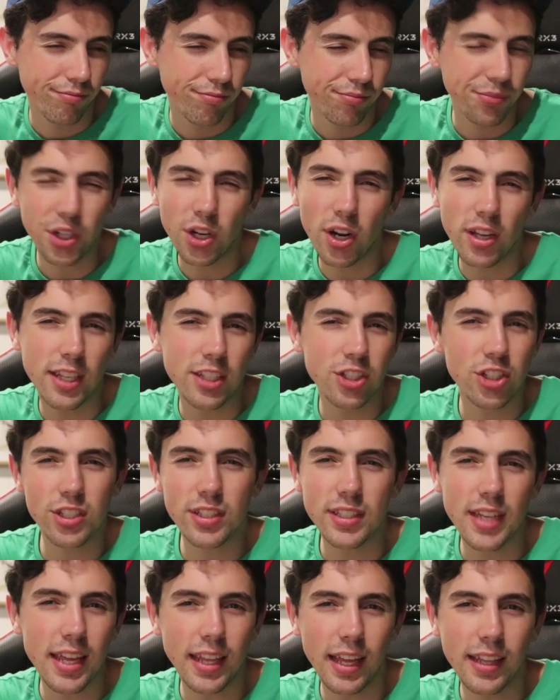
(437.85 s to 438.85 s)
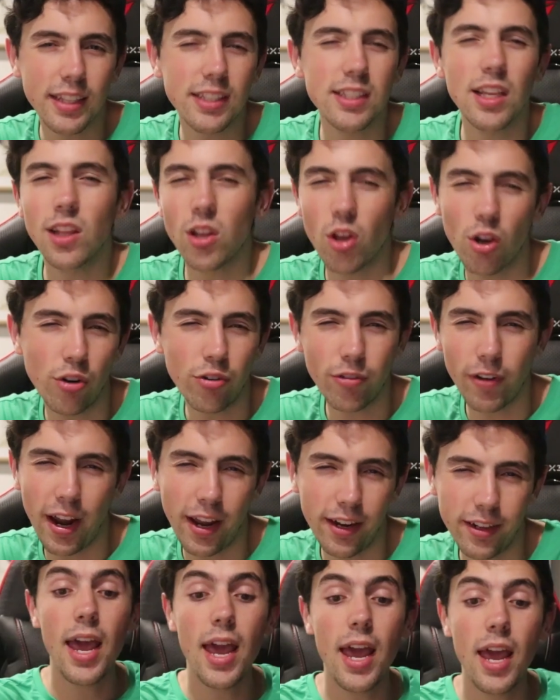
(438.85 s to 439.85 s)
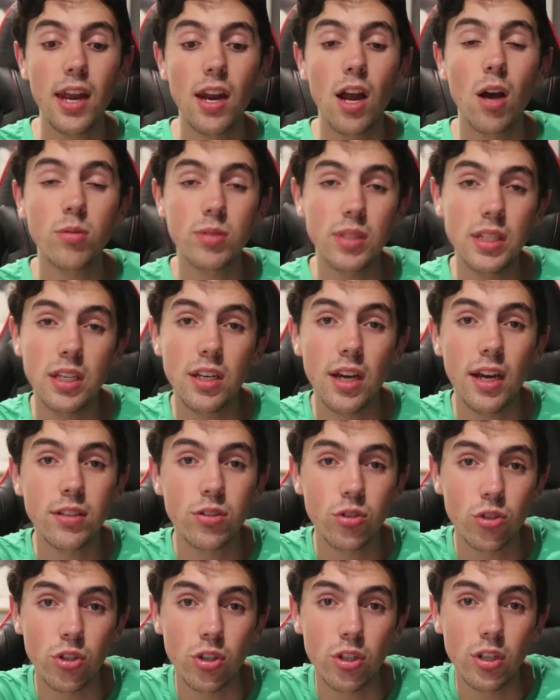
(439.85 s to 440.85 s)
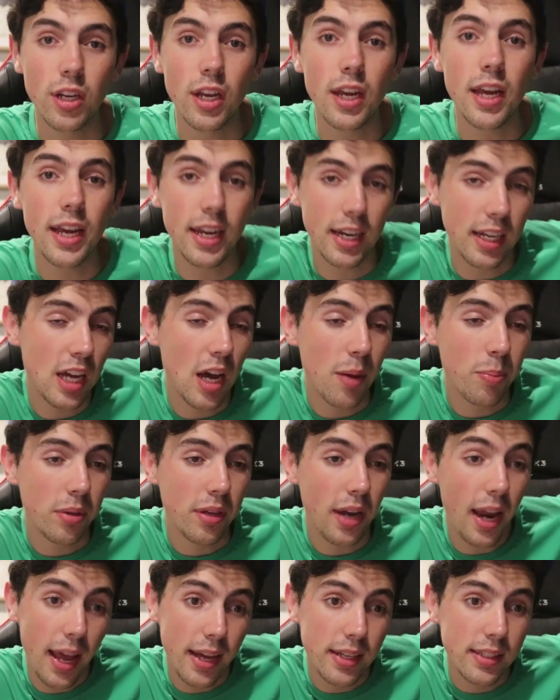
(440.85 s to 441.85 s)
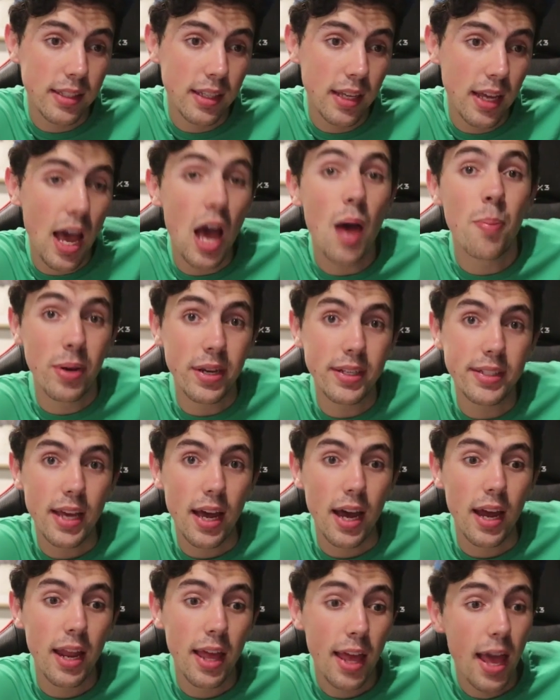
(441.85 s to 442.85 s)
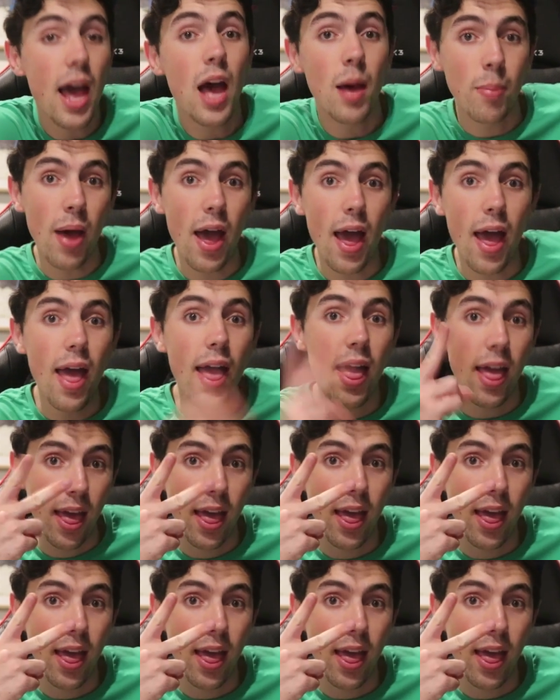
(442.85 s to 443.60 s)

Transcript: You know, let's just say that there's a lot of red. And I'll see you guys soon in a couple of days. Peace out. Bye.